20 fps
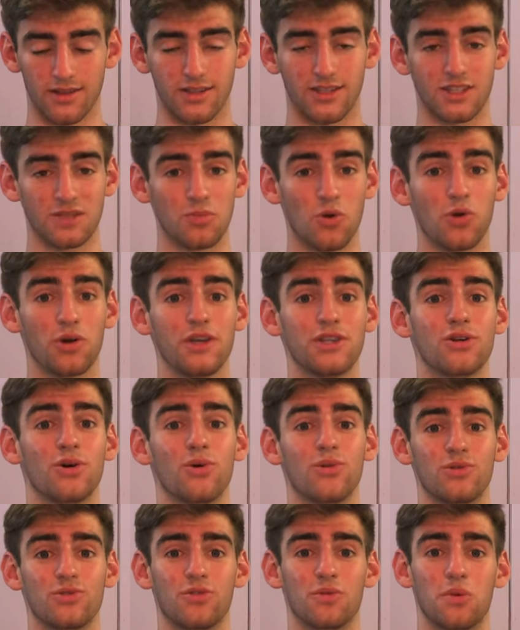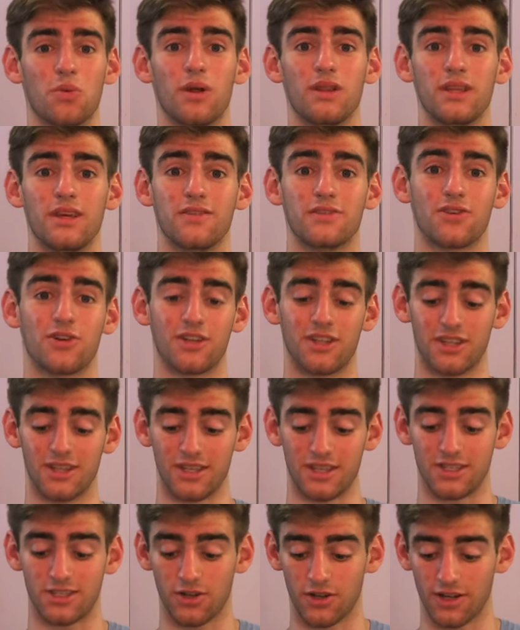smoky tones from the wet leaves start,
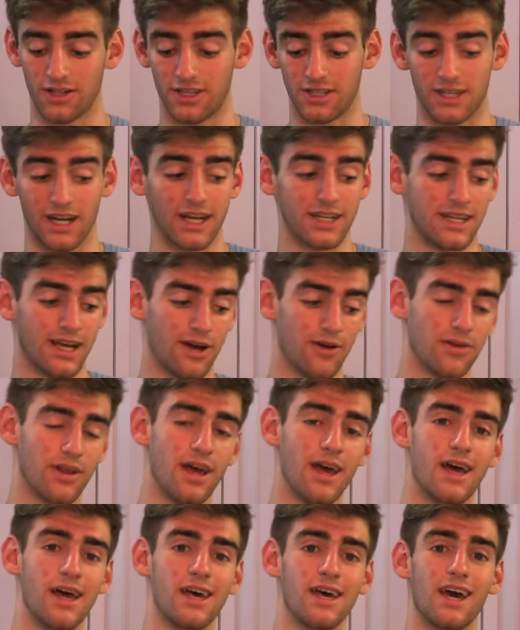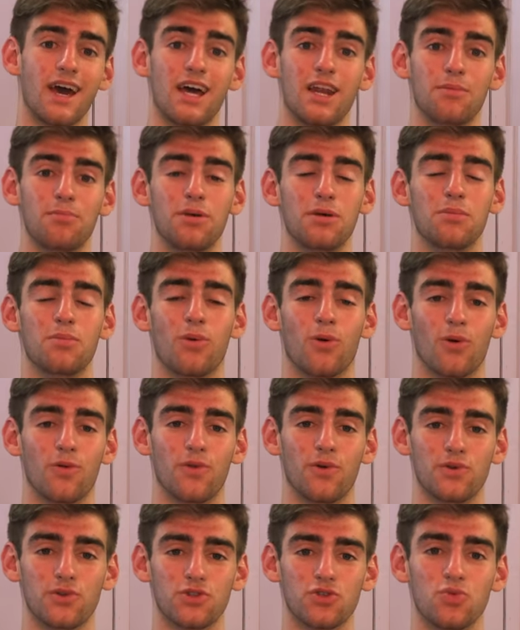is starting to die down and a bit more of
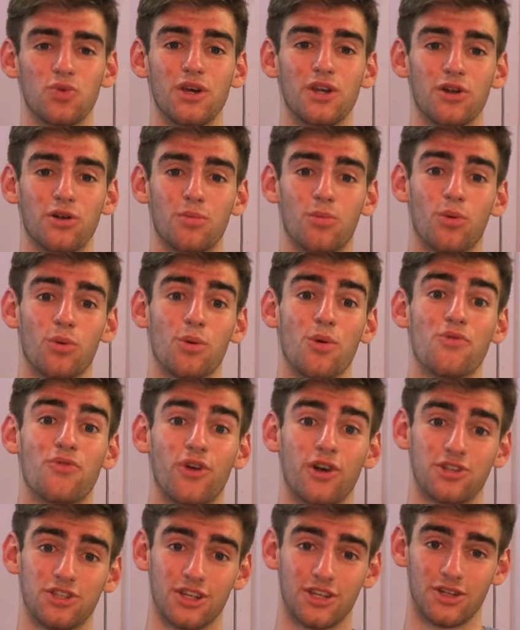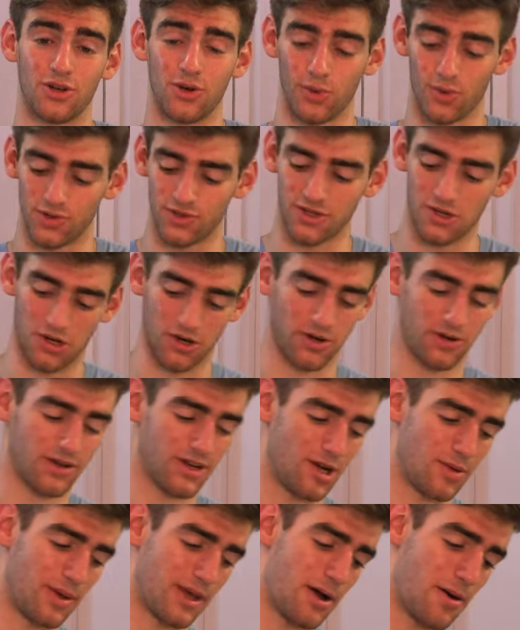those sweeter, more refreshing tones are
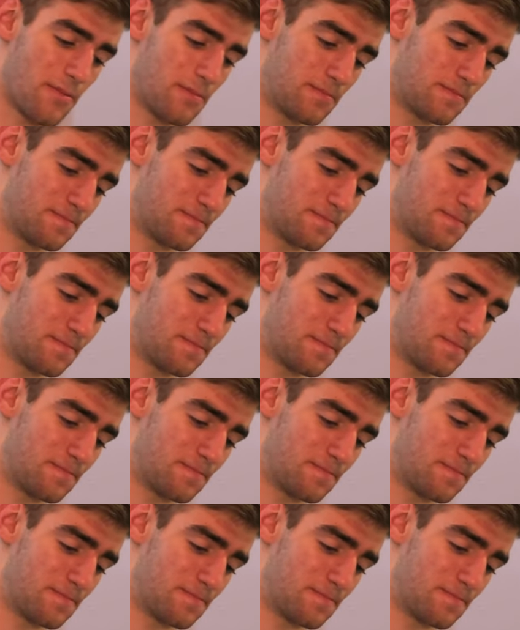coming out